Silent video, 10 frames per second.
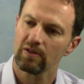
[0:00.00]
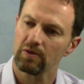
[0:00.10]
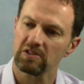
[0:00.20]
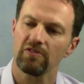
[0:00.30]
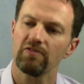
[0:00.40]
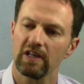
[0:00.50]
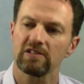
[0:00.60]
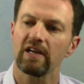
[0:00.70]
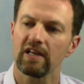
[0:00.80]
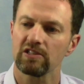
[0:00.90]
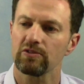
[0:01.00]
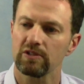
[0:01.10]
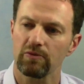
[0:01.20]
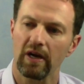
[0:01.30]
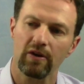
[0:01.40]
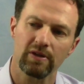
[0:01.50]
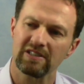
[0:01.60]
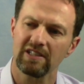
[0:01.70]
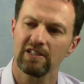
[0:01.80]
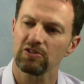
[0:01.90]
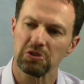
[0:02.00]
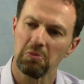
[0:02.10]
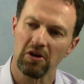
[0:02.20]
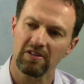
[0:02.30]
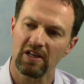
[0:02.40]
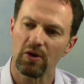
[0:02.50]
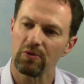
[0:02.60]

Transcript: or to fail to answer a direct question. Kids are smart. They